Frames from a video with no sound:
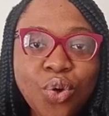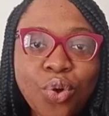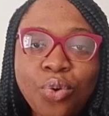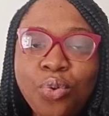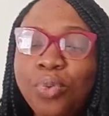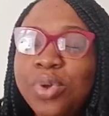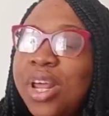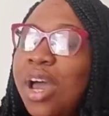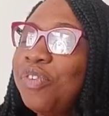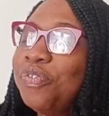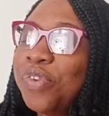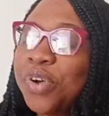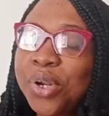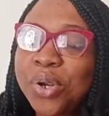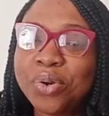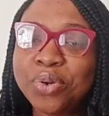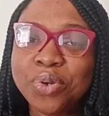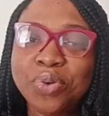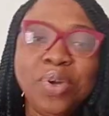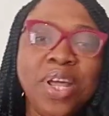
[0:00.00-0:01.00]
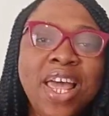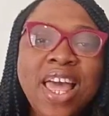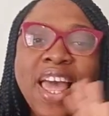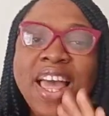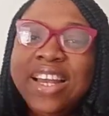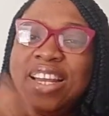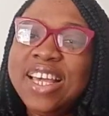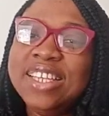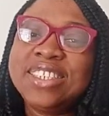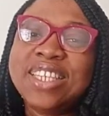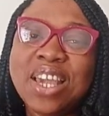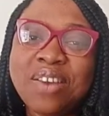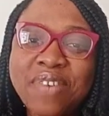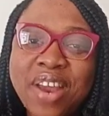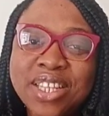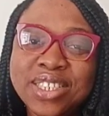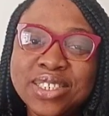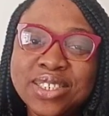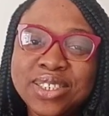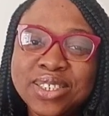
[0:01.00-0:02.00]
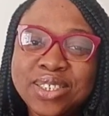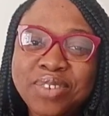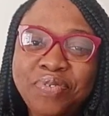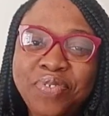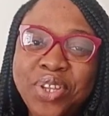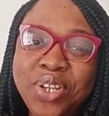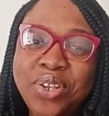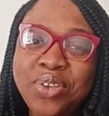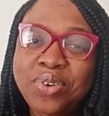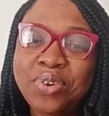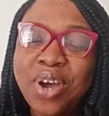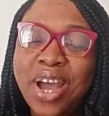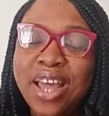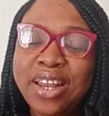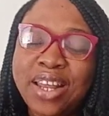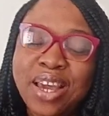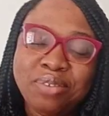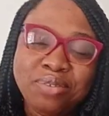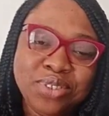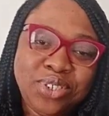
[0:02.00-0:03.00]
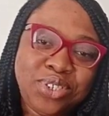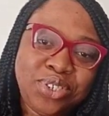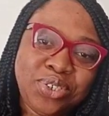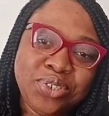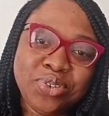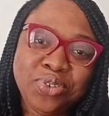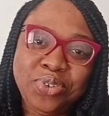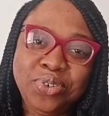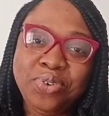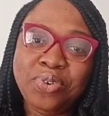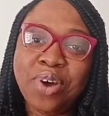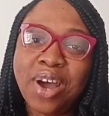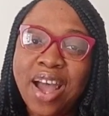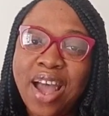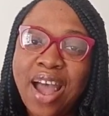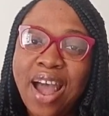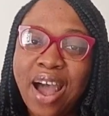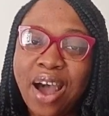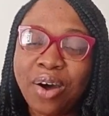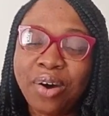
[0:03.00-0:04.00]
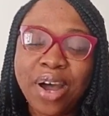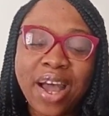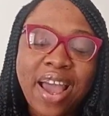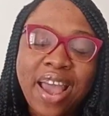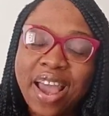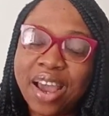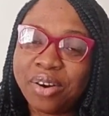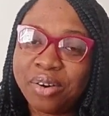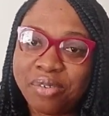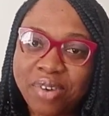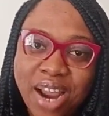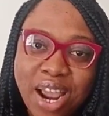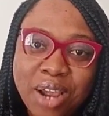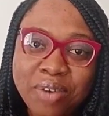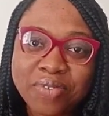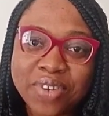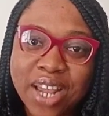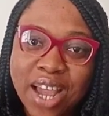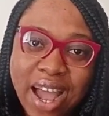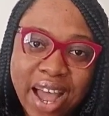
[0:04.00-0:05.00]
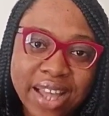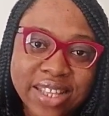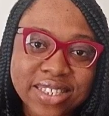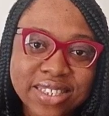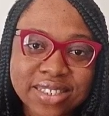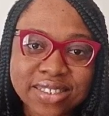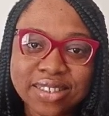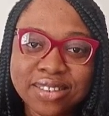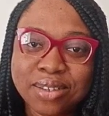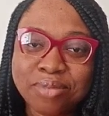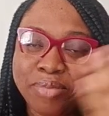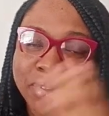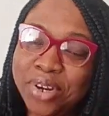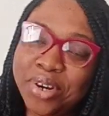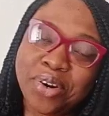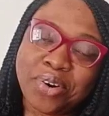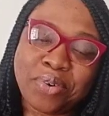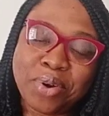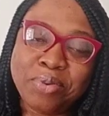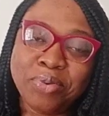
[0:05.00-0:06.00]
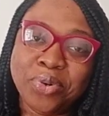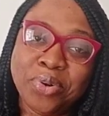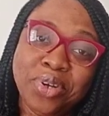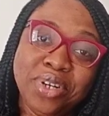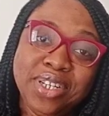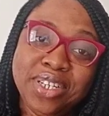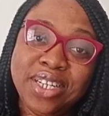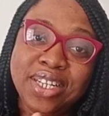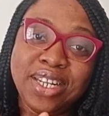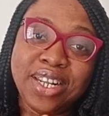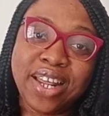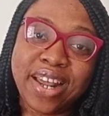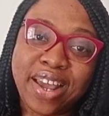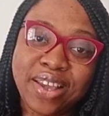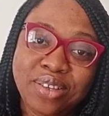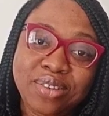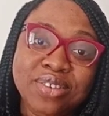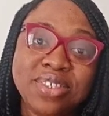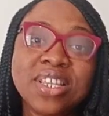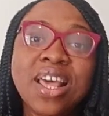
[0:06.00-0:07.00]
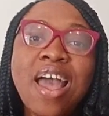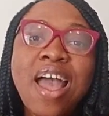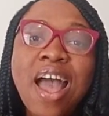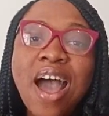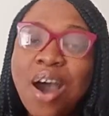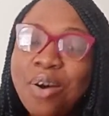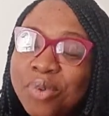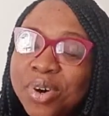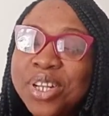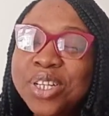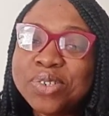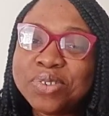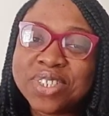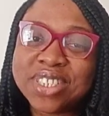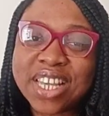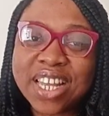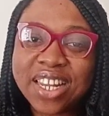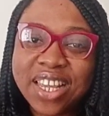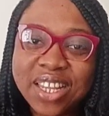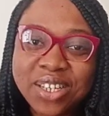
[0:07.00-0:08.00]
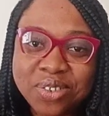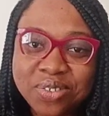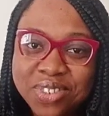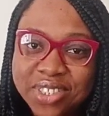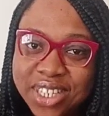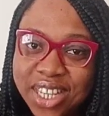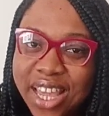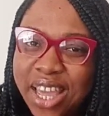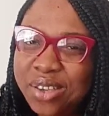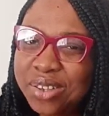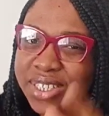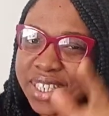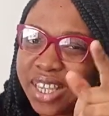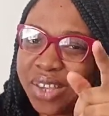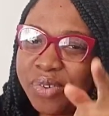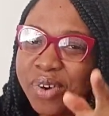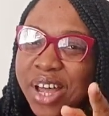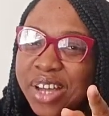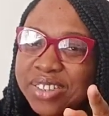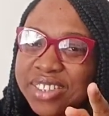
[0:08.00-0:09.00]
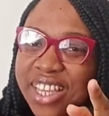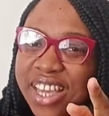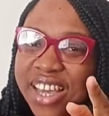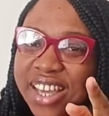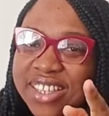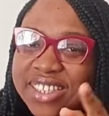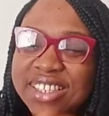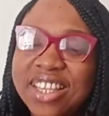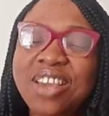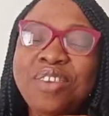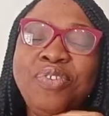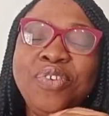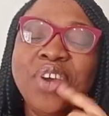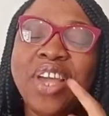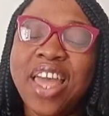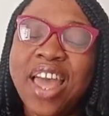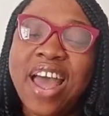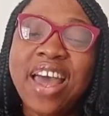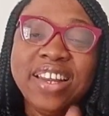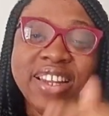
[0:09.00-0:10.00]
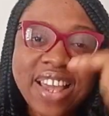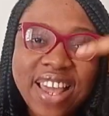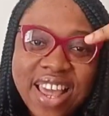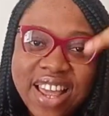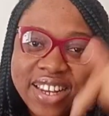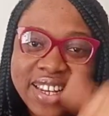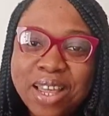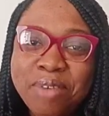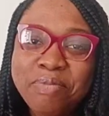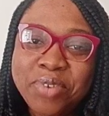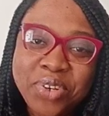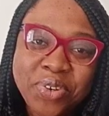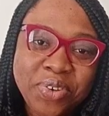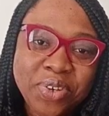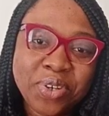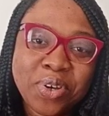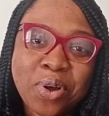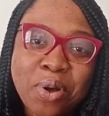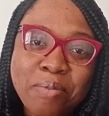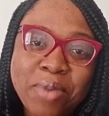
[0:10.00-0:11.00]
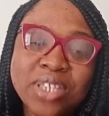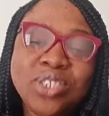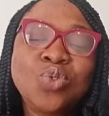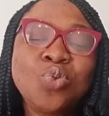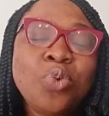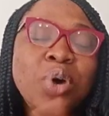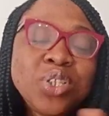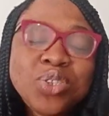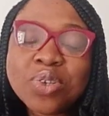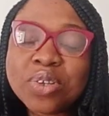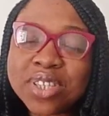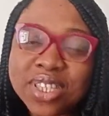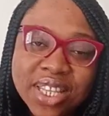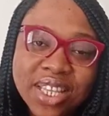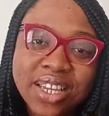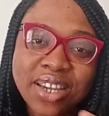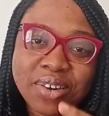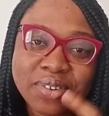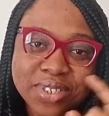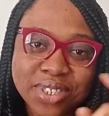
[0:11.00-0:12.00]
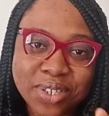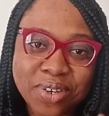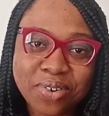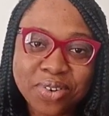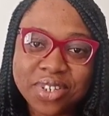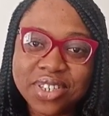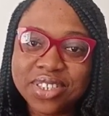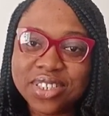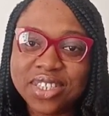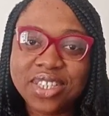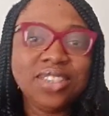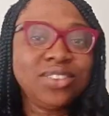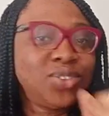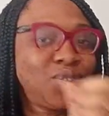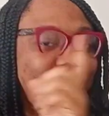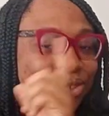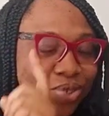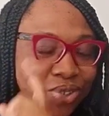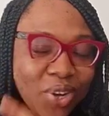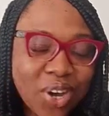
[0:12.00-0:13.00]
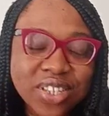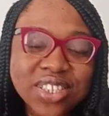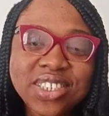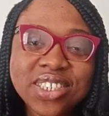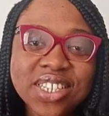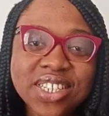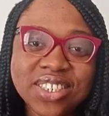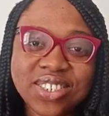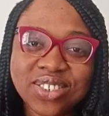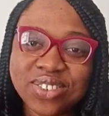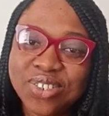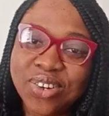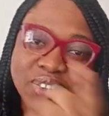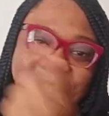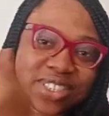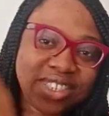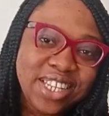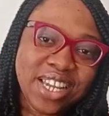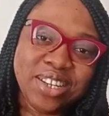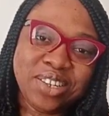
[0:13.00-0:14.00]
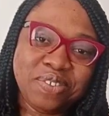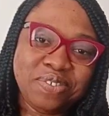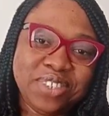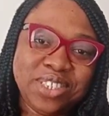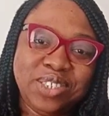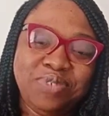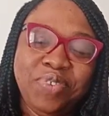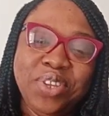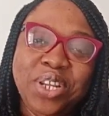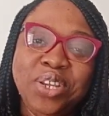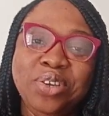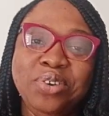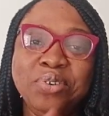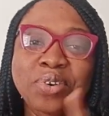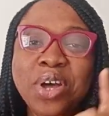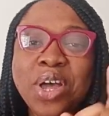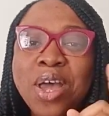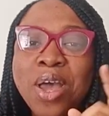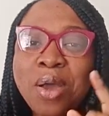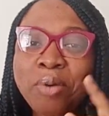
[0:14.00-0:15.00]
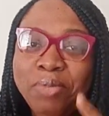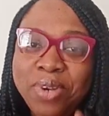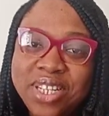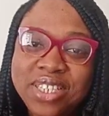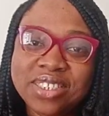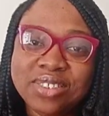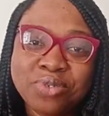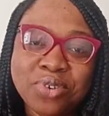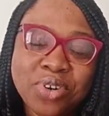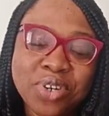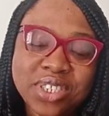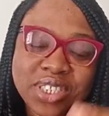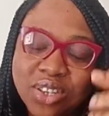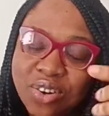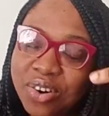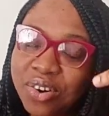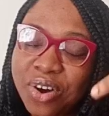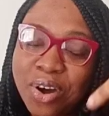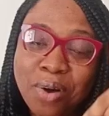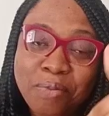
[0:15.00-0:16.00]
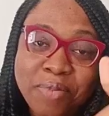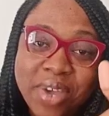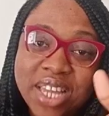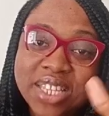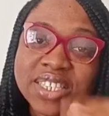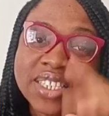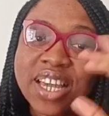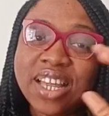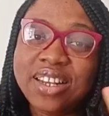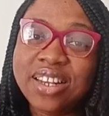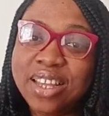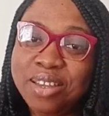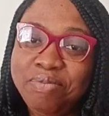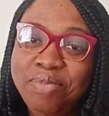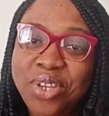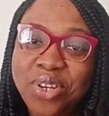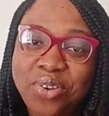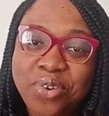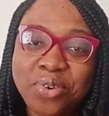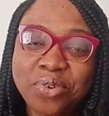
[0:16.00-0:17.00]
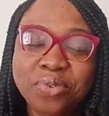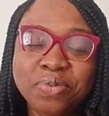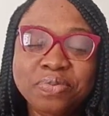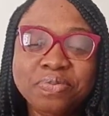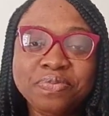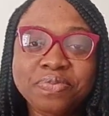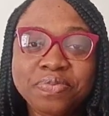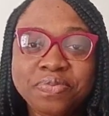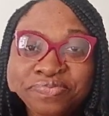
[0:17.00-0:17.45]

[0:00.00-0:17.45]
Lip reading: So without further ado, let's get right into the video and I will show you how I arrived at the buttercream quantity that I used and what it was at the end of the day. Can you take a wild guess? If you can, let me know in the comments what you think was the quantity. Do not cheat. Do not go to the end of this video. Please watch or comment and let me know.